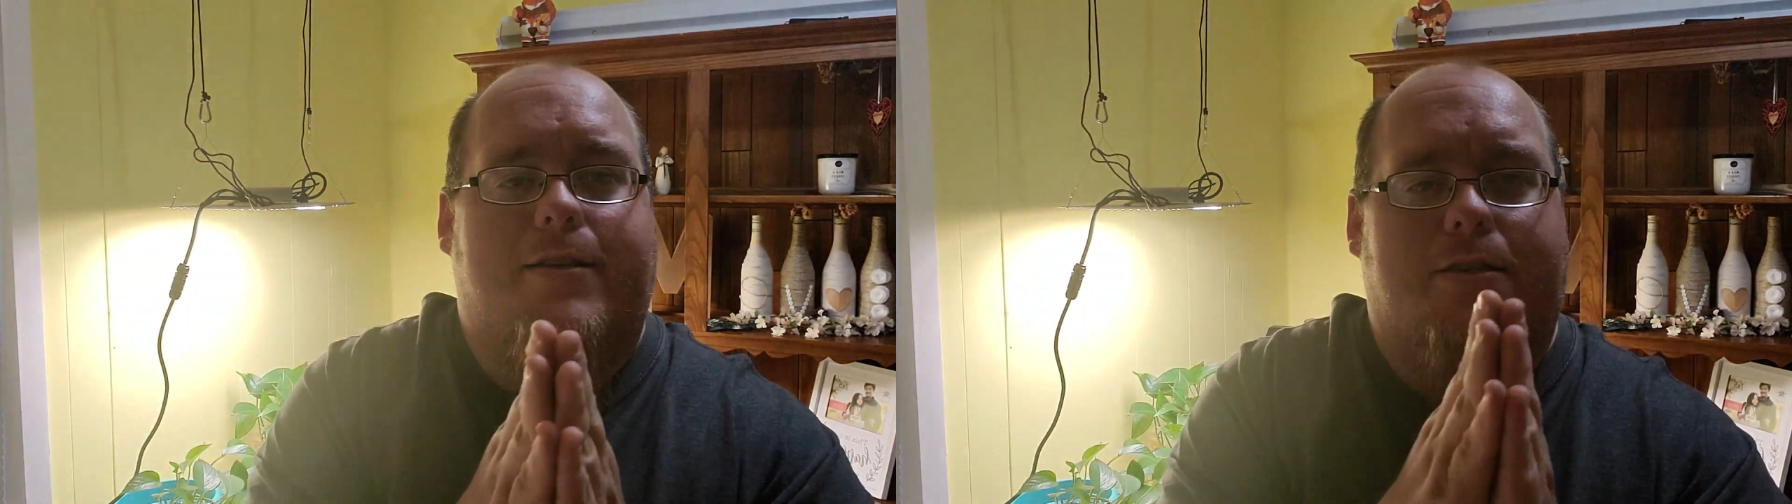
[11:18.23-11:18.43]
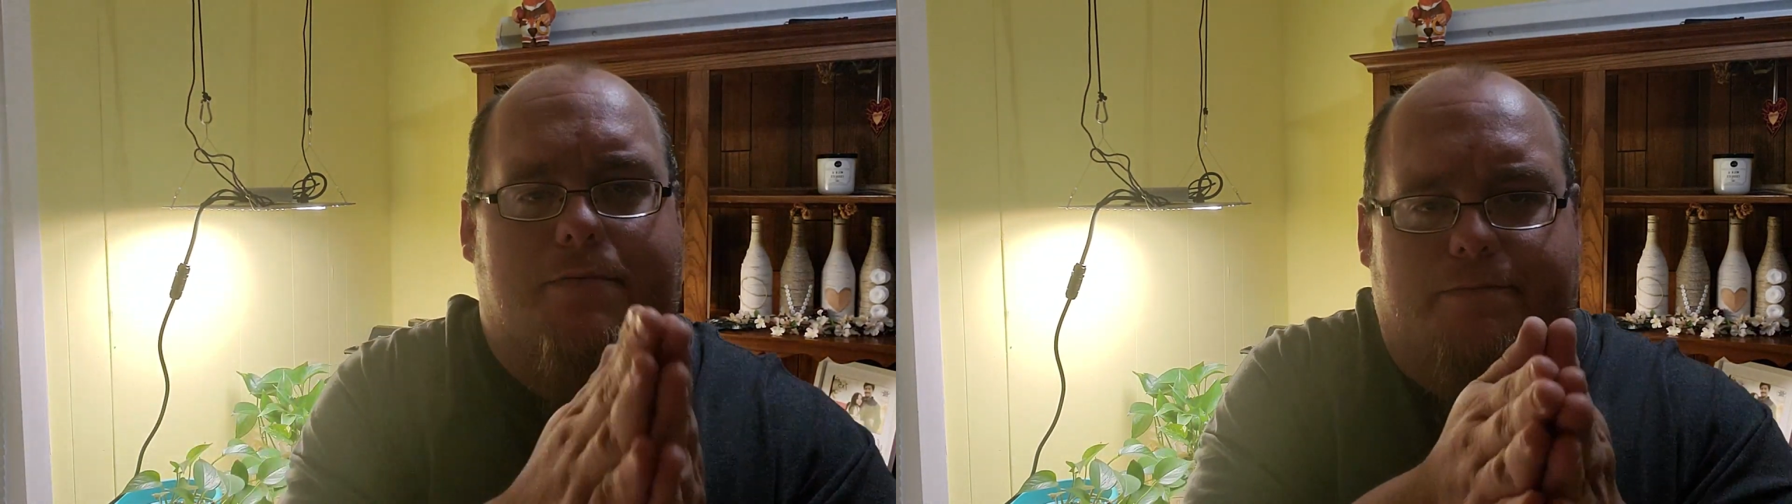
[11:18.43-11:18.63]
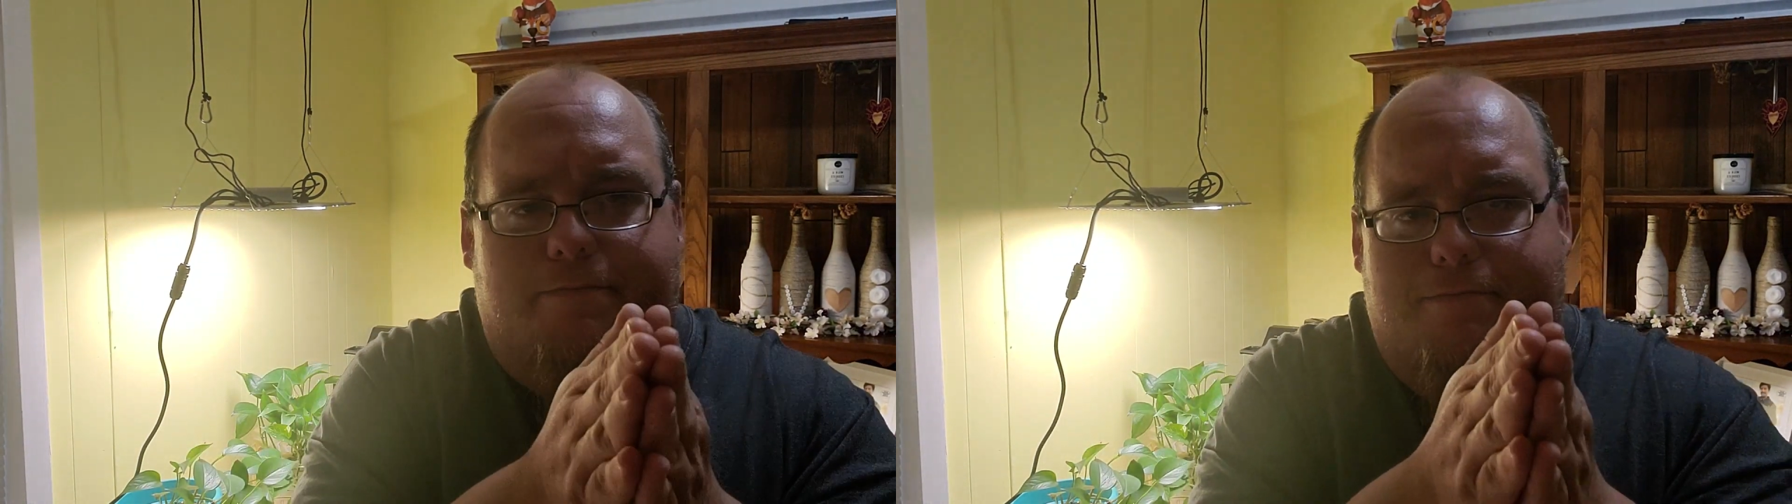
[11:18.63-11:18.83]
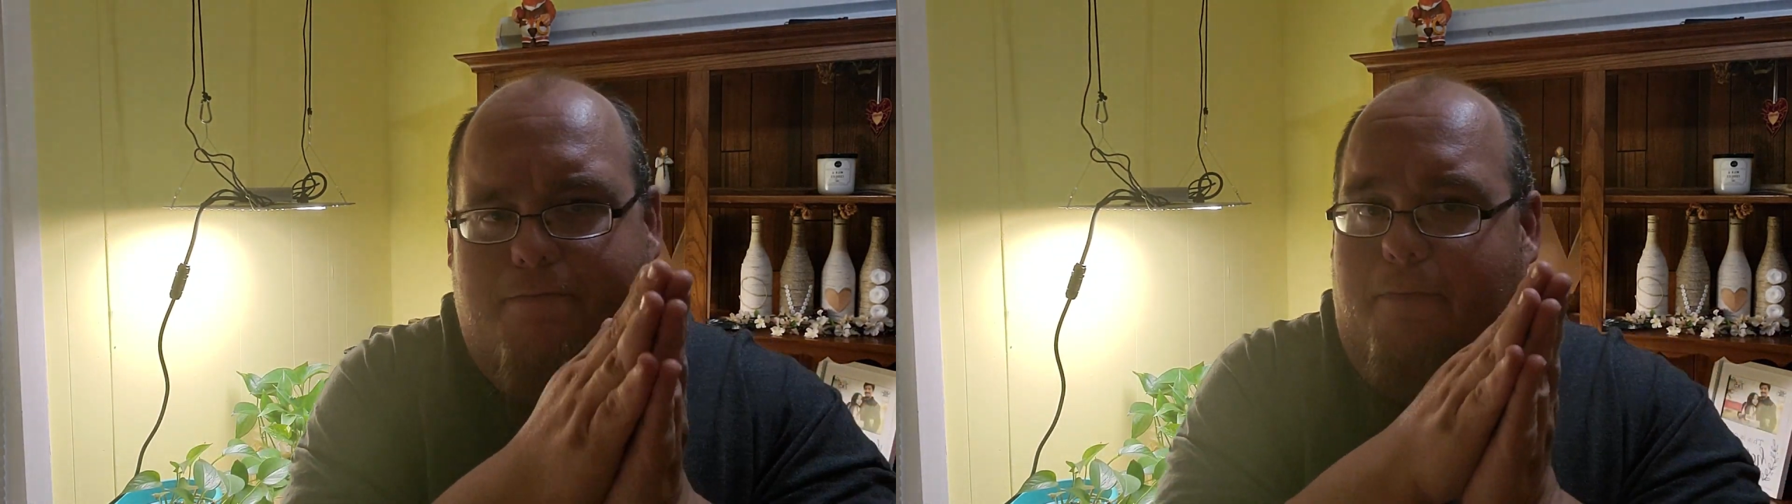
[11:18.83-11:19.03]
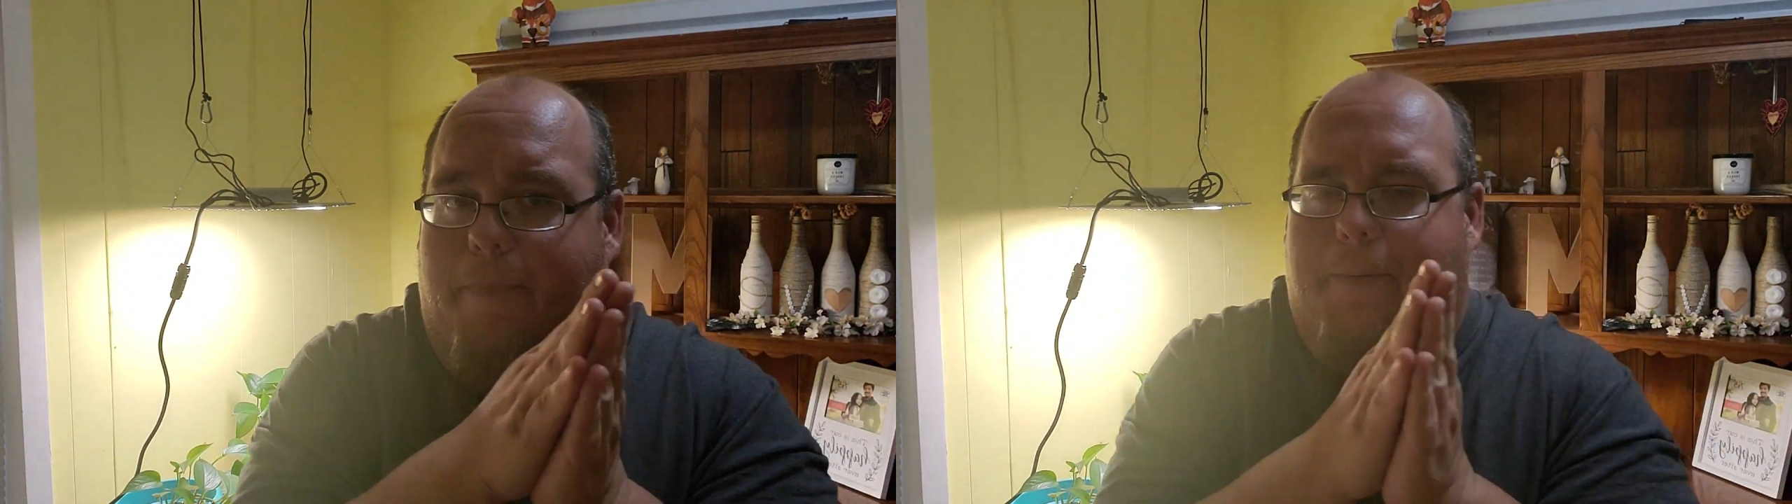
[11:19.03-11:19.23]
so
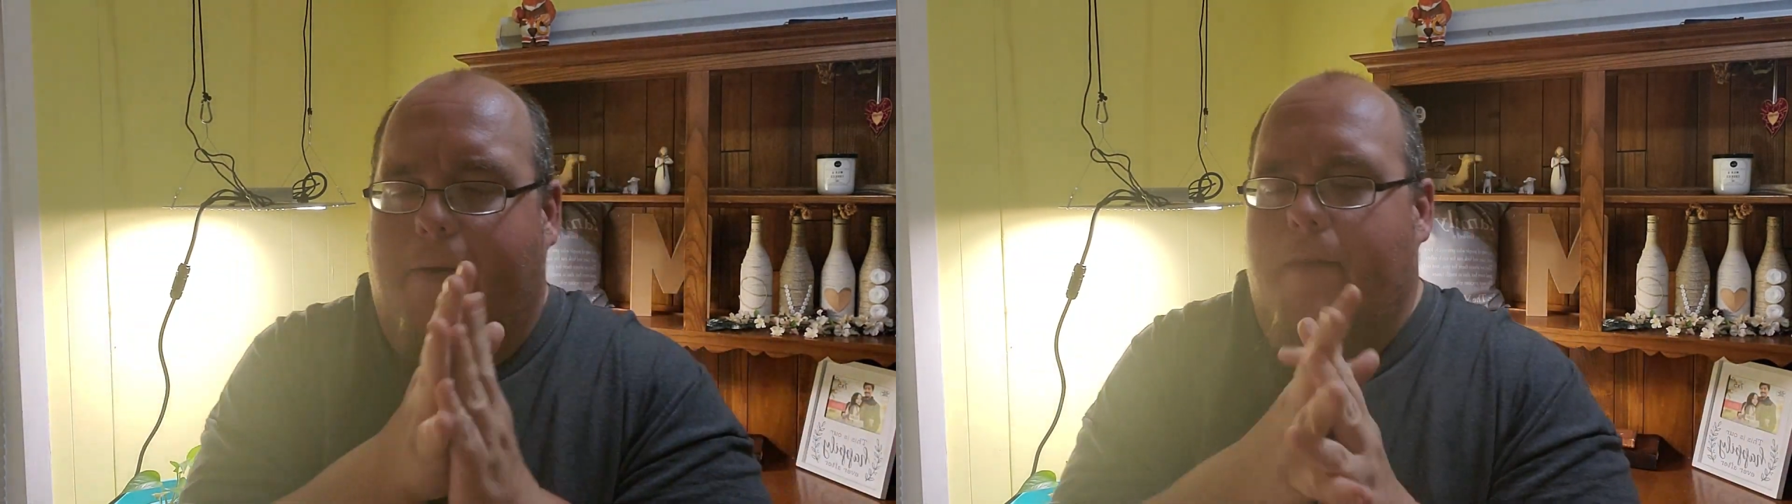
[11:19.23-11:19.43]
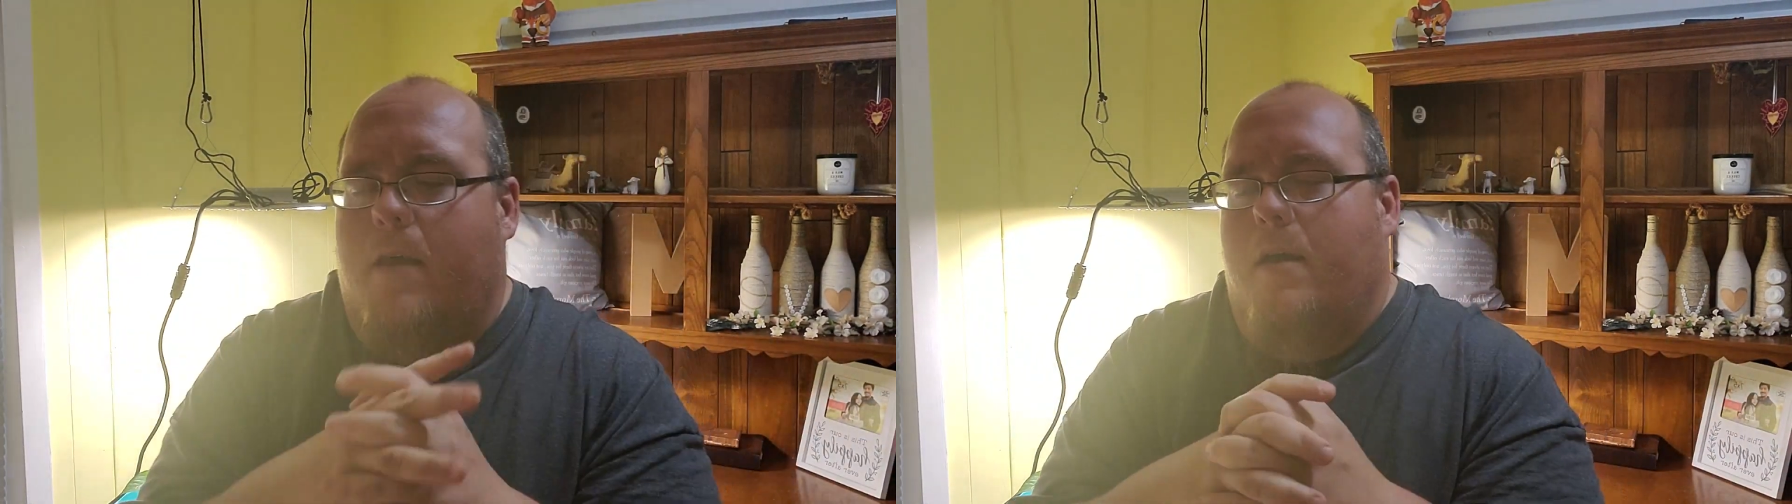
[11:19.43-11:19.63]
maybe.